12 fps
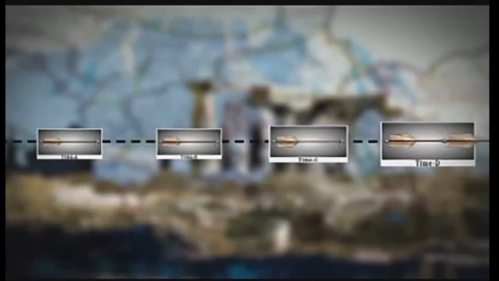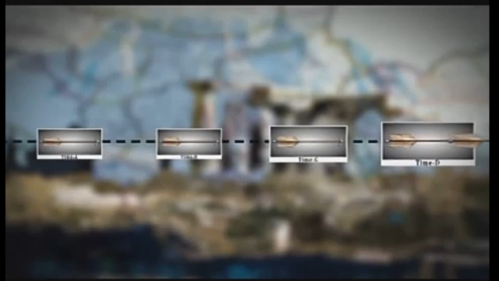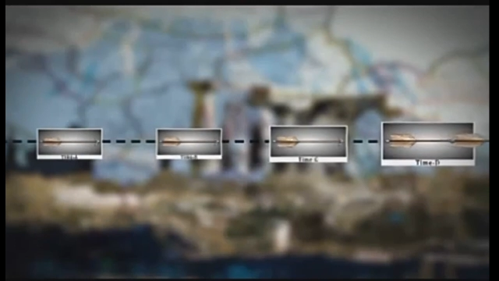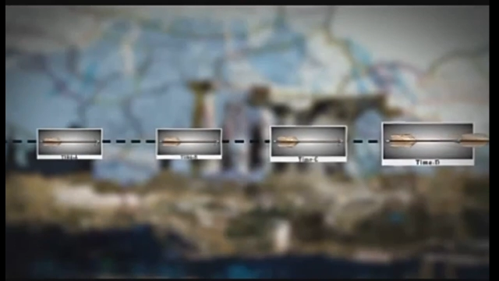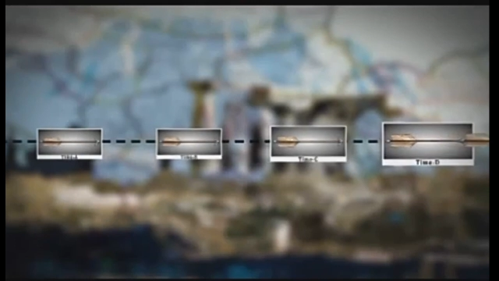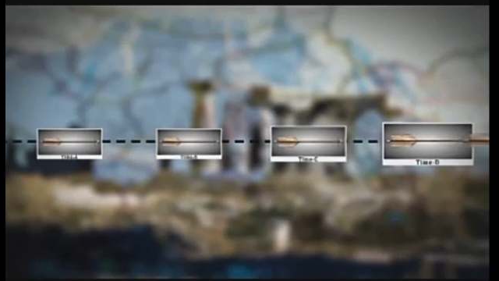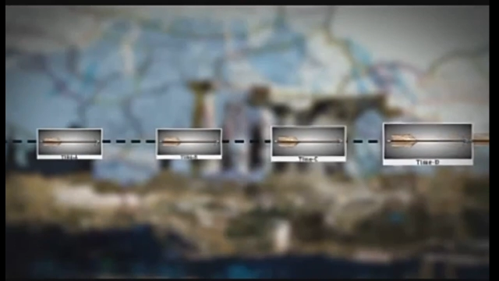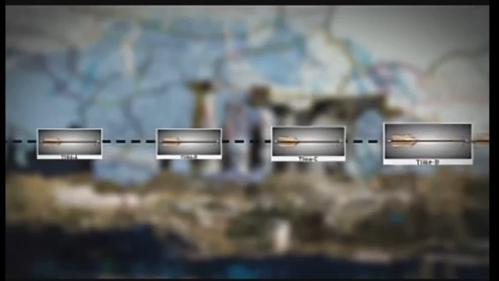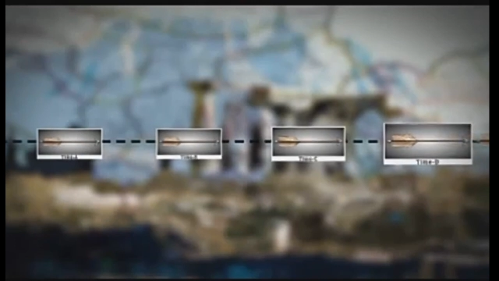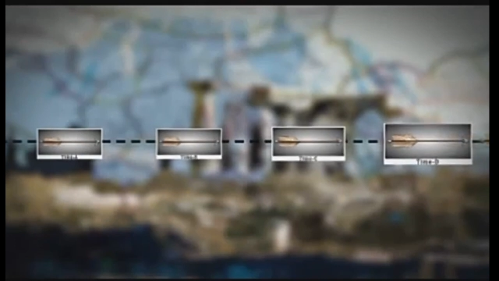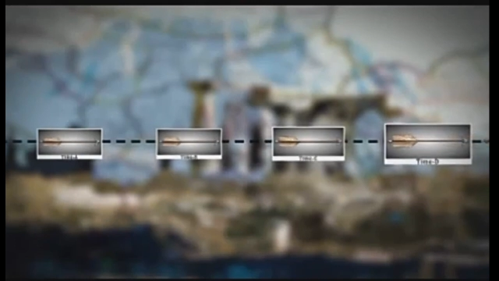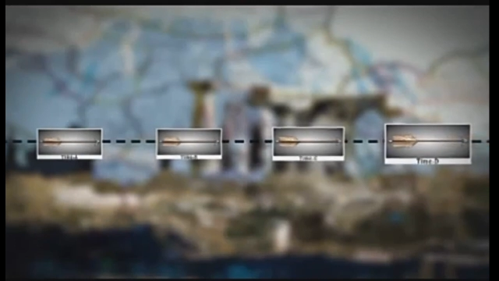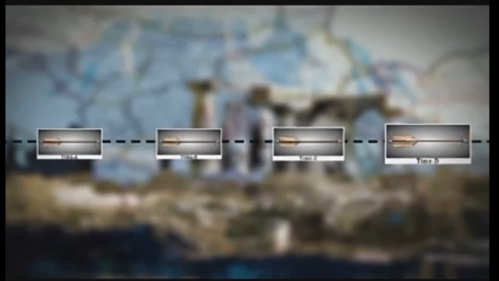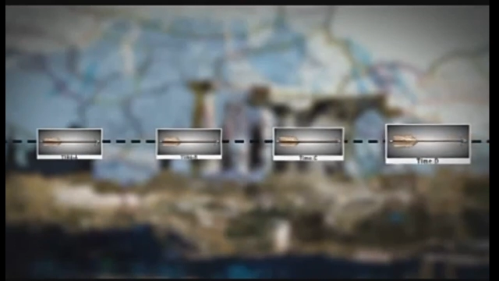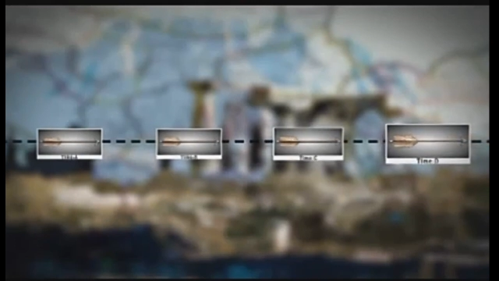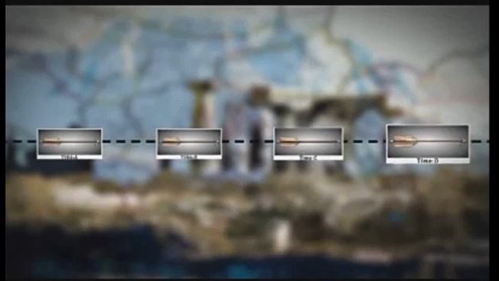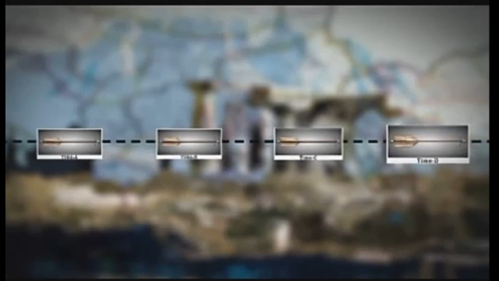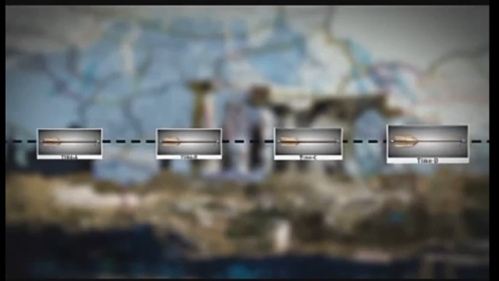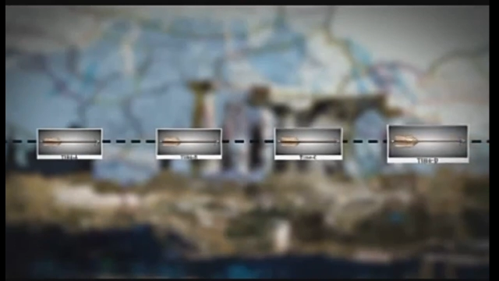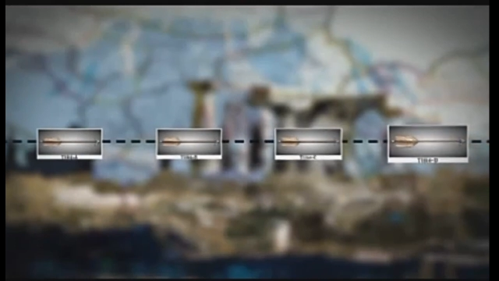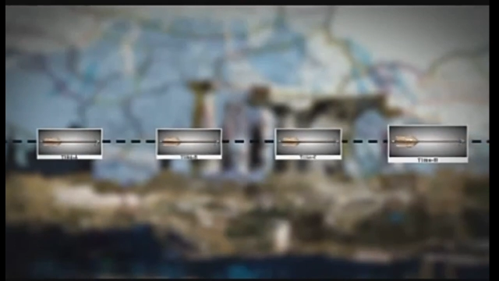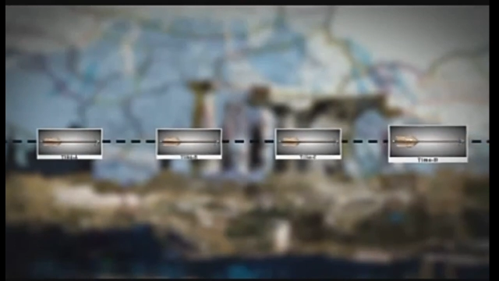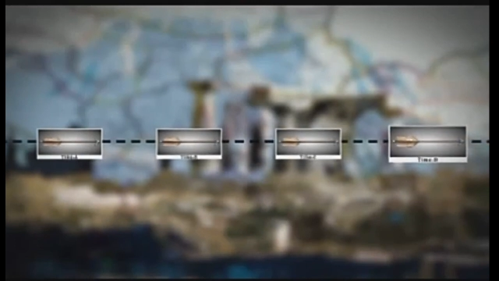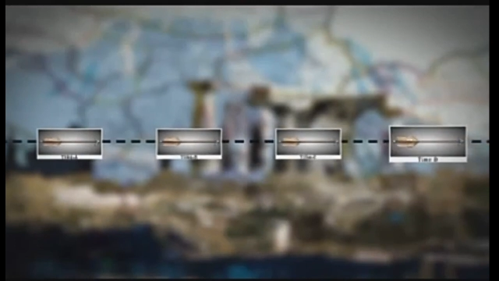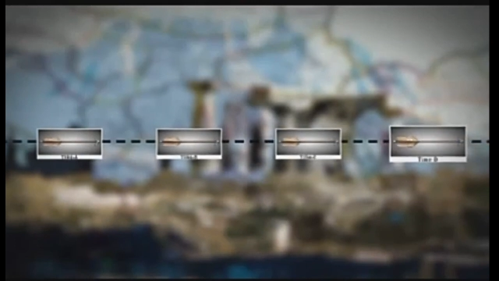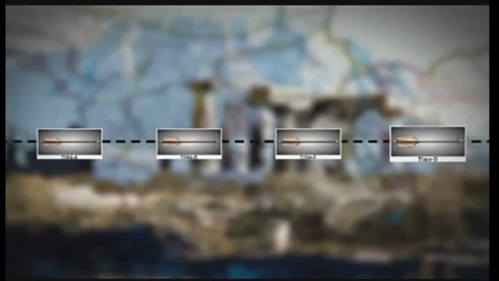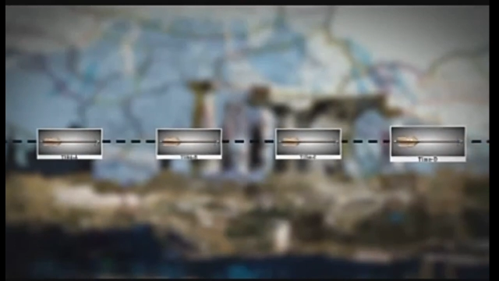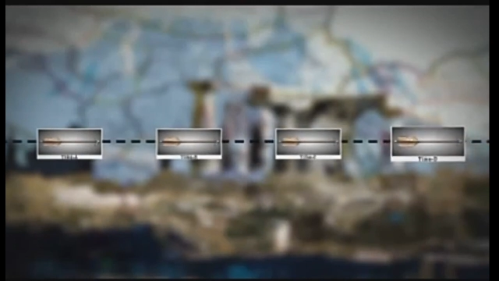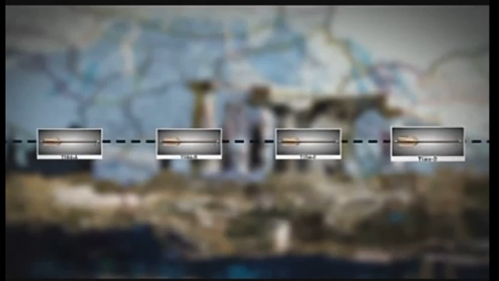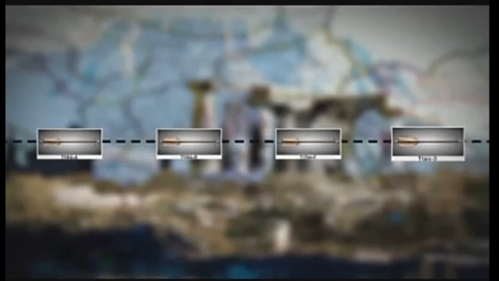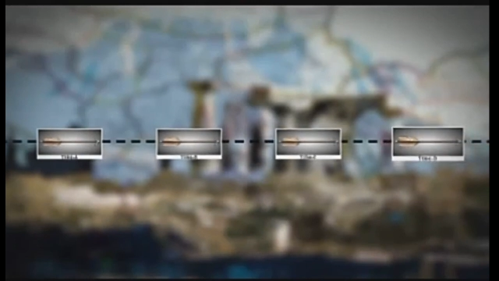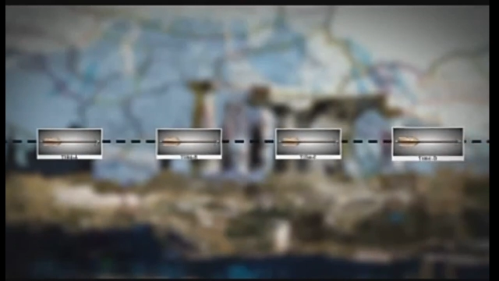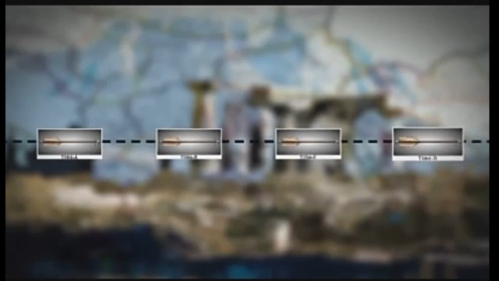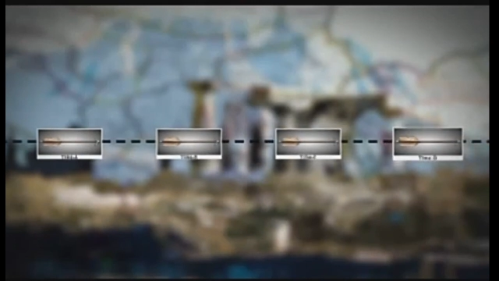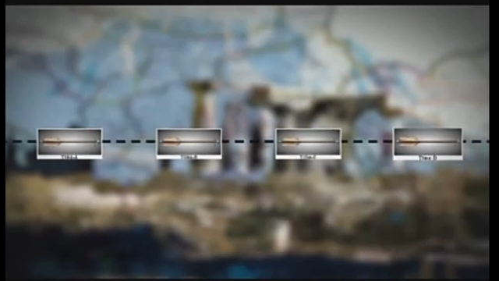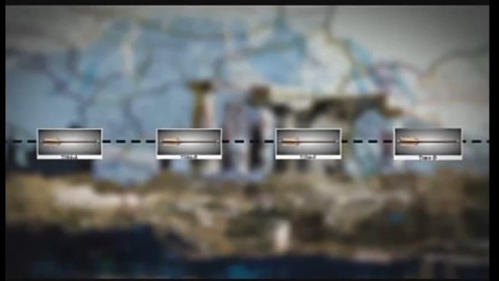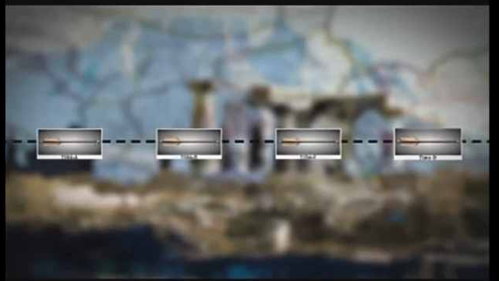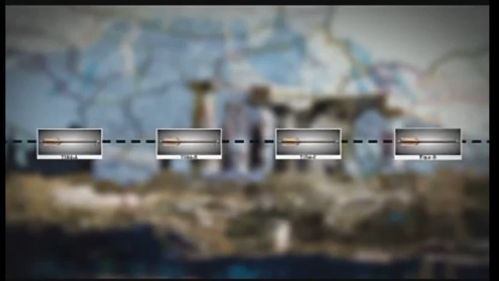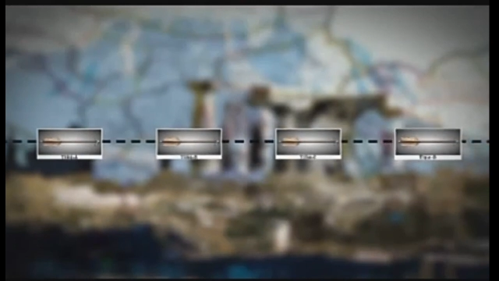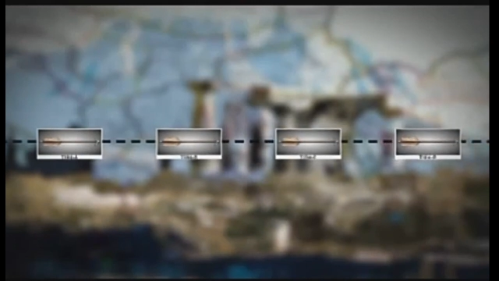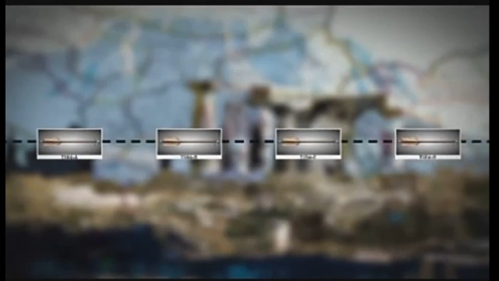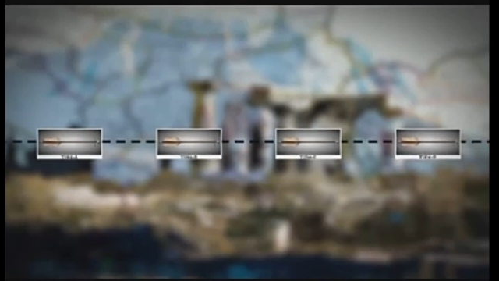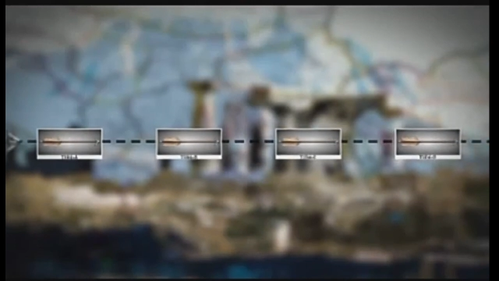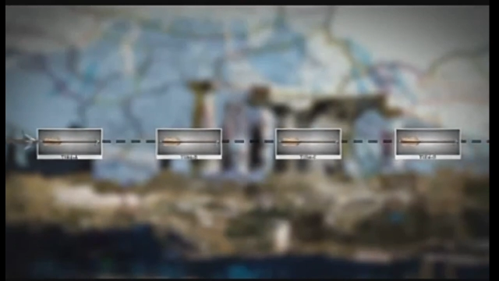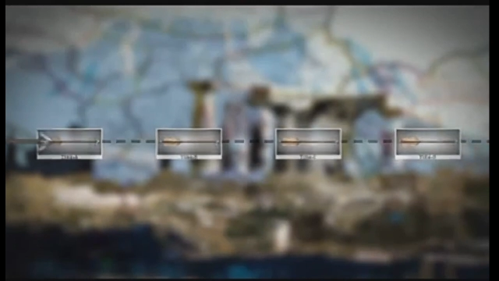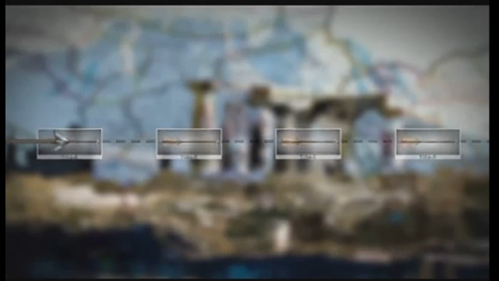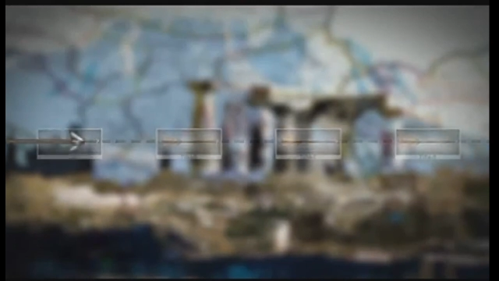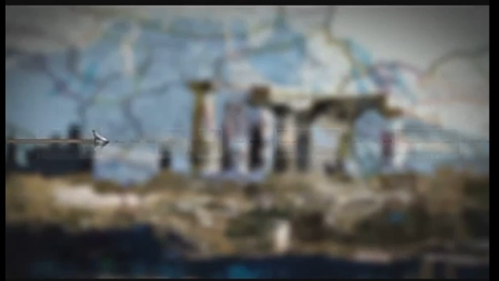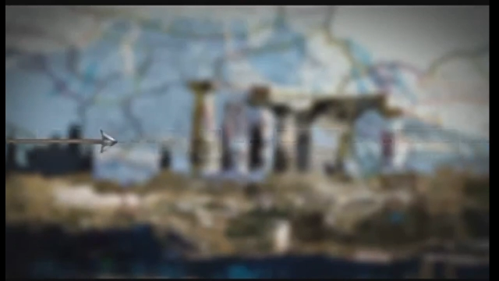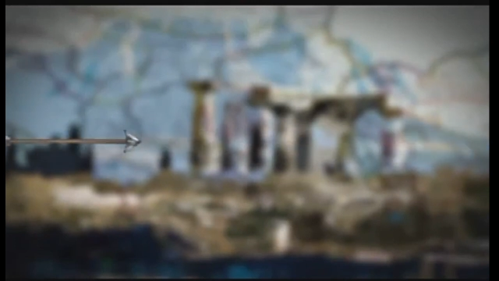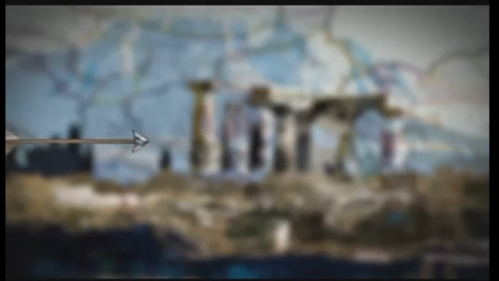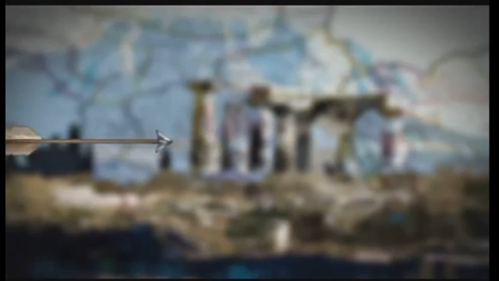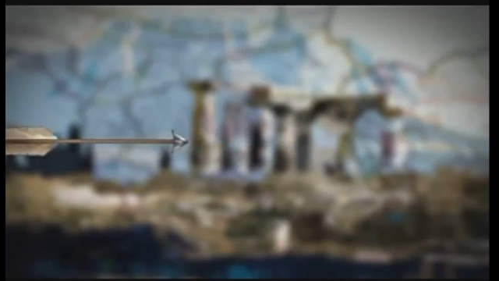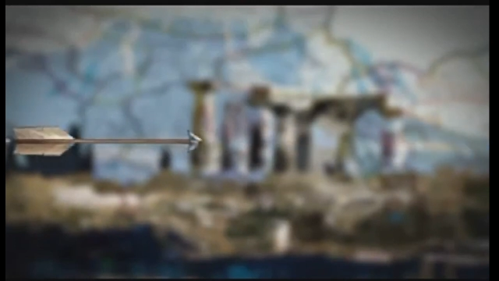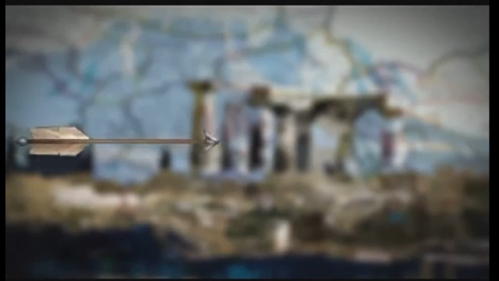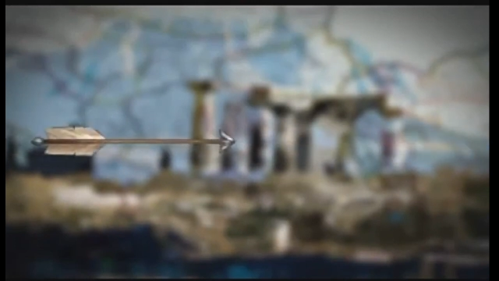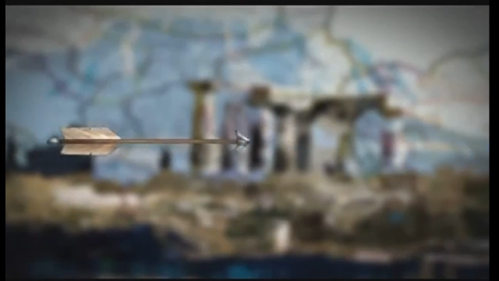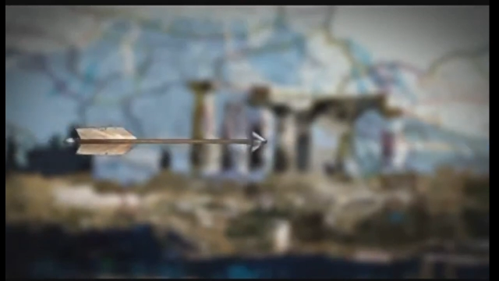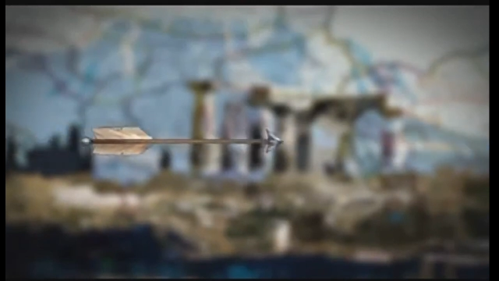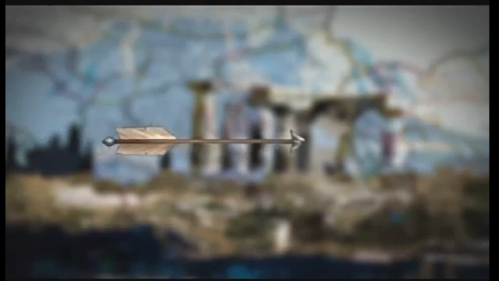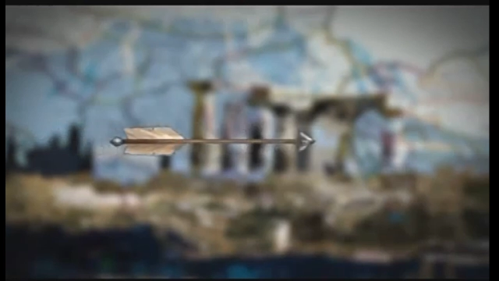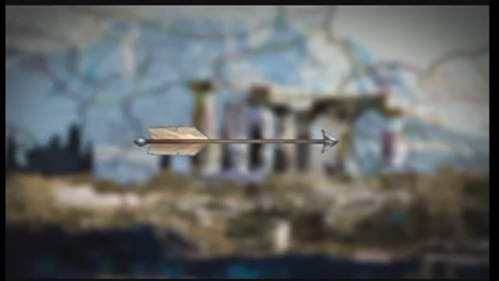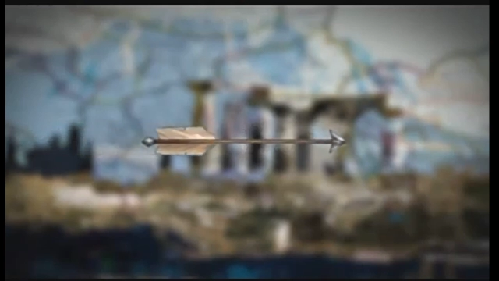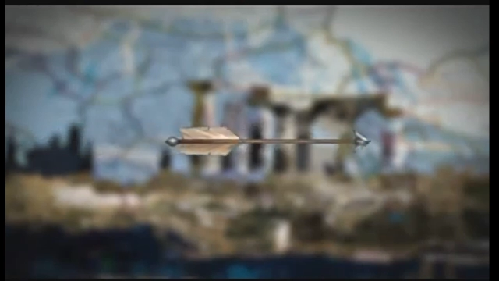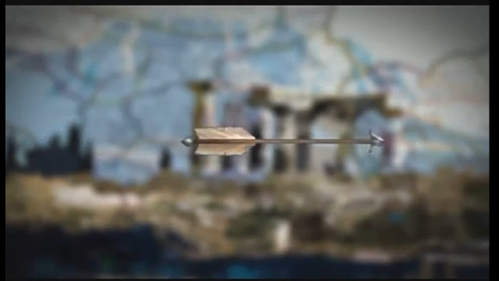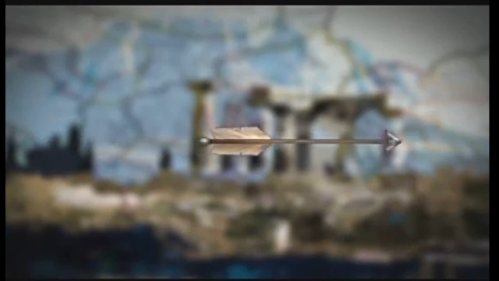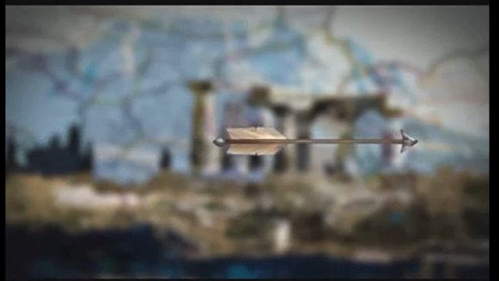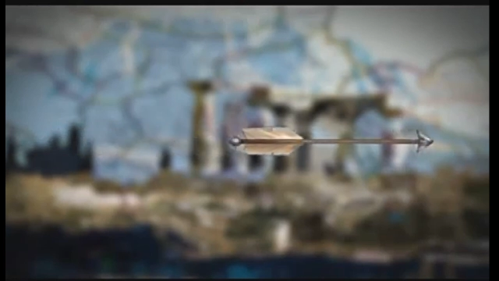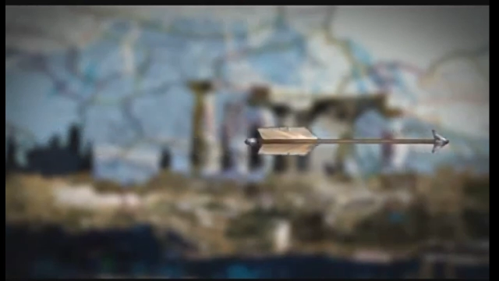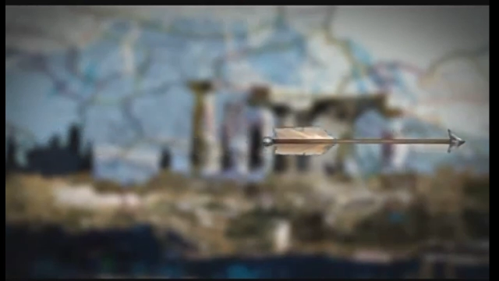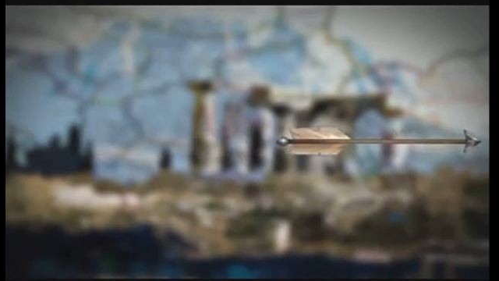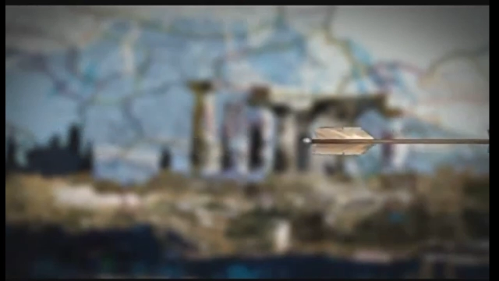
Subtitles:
[unreadable: no face in view]